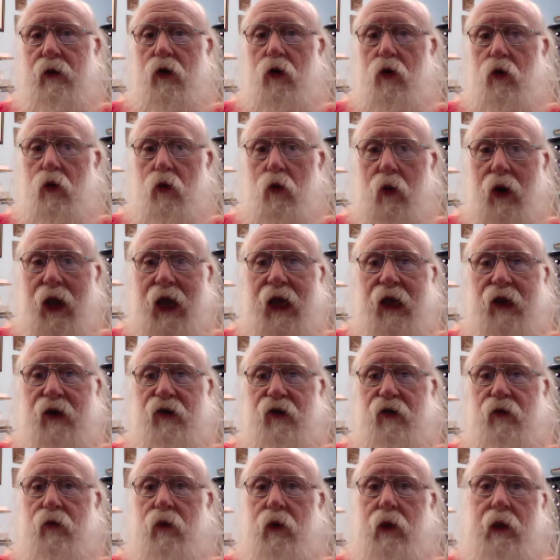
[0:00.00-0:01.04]

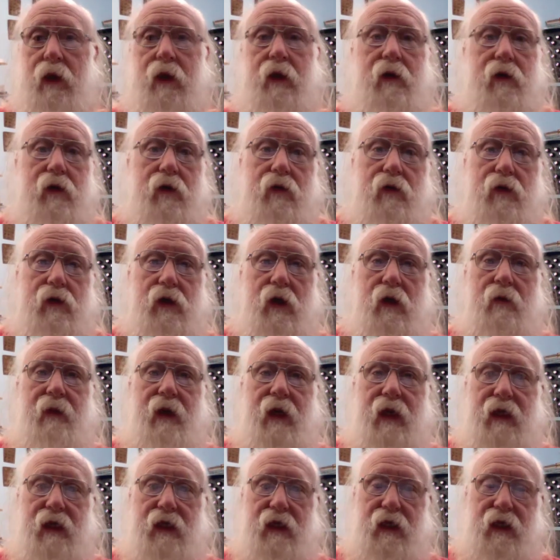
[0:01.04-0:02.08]
gradually to some
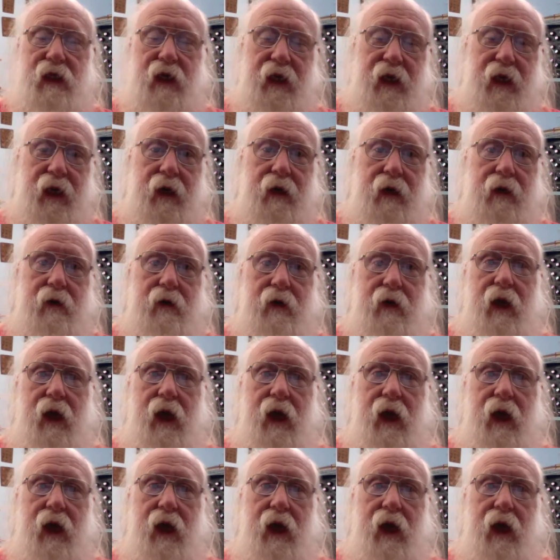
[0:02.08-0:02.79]
extent,